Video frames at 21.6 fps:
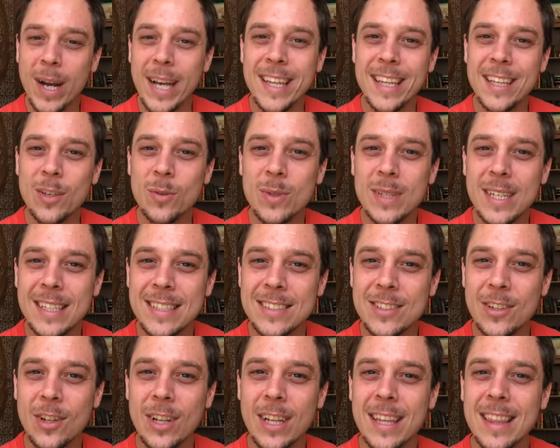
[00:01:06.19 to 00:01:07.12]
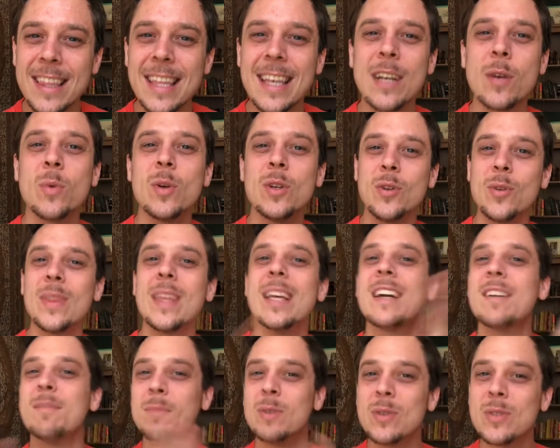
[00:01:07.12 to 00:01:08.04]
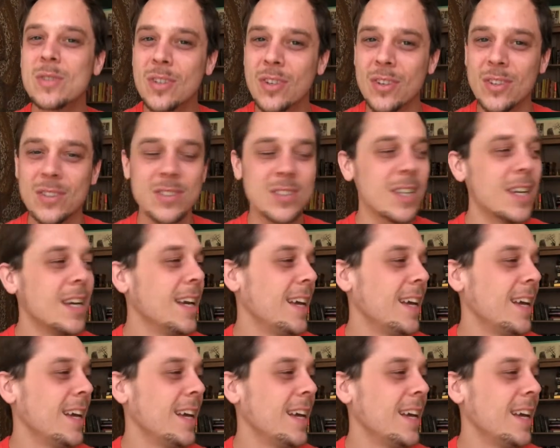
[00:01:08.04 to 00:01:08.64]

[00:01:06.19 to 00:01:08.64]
that you would necessarily think when you think of musicals.